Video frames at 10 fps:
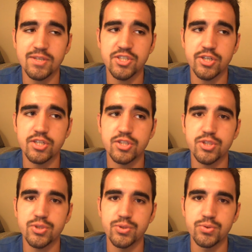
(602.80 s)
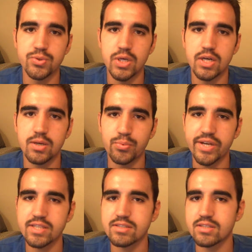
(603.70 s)
make sure to
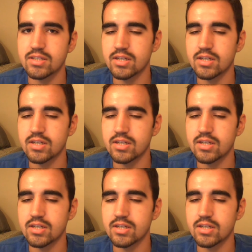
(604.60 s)
rate,